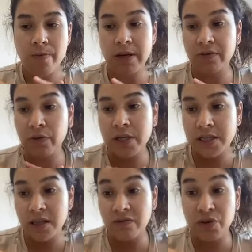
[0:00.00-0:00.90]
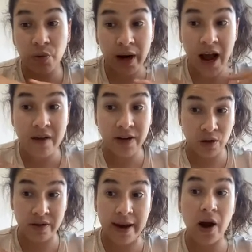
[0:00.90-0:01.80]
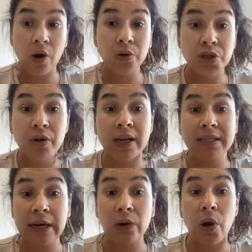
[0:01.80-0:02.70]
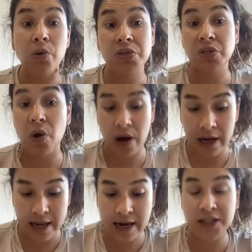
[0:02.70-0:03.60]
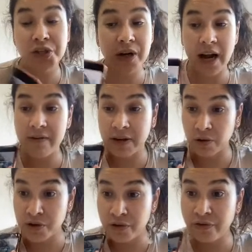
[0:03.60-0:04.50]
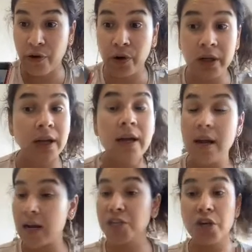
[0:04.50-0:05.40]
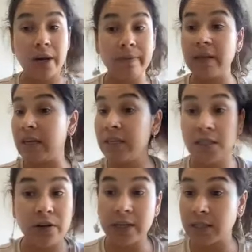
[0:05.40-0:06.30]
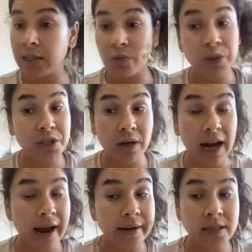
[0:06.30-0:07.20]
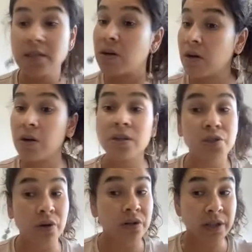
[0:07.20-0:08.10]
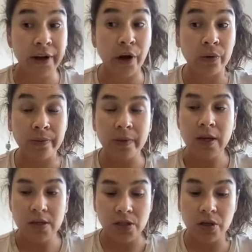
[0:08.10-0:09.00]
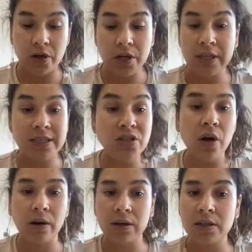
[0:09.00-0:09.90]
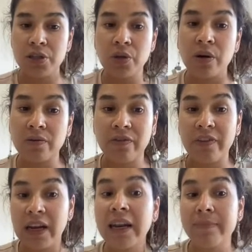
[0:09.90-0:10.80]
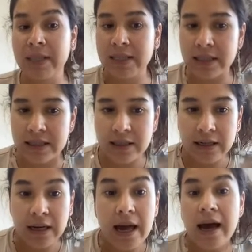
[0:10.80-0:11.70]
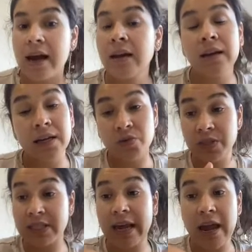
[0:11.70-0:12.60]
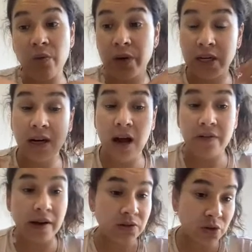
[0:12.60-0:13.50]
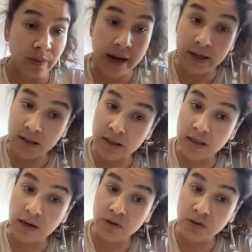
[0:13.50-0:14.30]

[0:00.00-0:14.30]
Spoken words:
But for instance, if you want to have it on the go, you can download Zoho Click and you can have it on your phone, and you can be interacting with your clients on the go. So it's not, you don't feel limited. And as we say, we can have automated